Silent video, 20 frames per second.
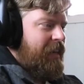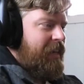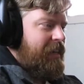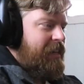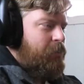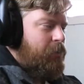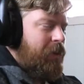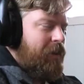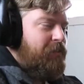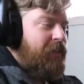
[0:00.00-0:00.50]

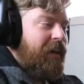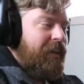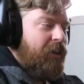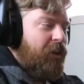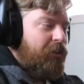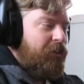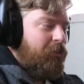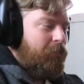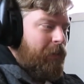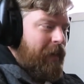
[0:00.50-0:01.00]
One of our
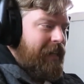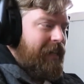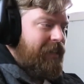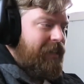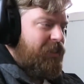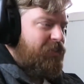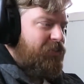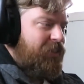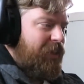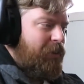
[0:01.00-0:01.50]
local
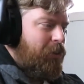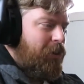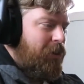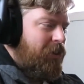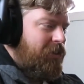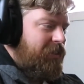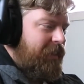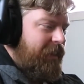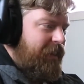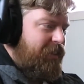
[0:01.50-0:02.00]
parks,
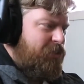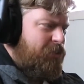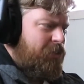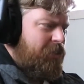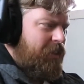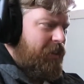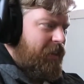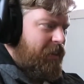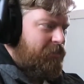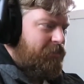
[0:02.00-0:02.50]
SeaWorld, has
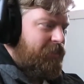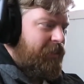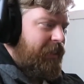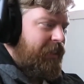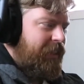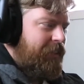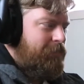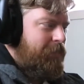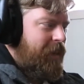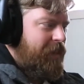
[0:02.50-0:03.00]
a
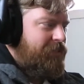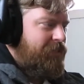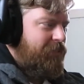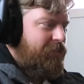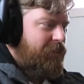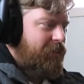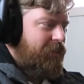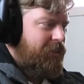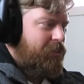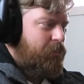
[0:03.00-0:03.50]
really
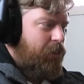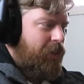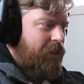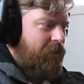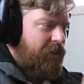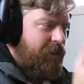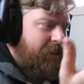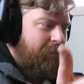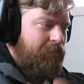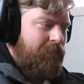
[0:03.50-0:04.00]
massive
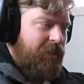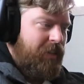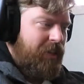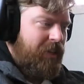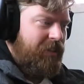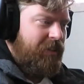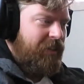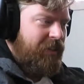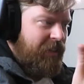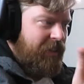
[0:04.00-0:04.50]
aquarium
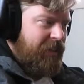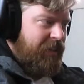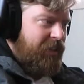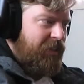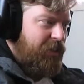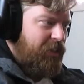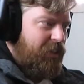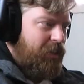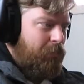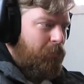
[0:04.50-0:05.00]
that
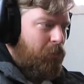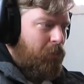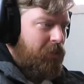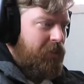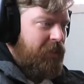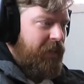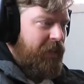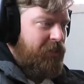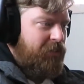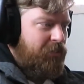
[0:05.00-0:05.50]
you can
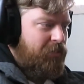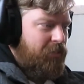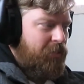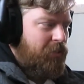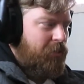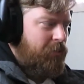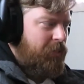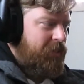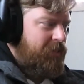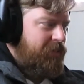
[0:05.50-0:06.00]
walk down
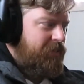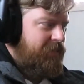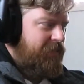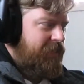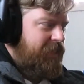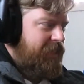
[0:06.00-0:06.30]
through, and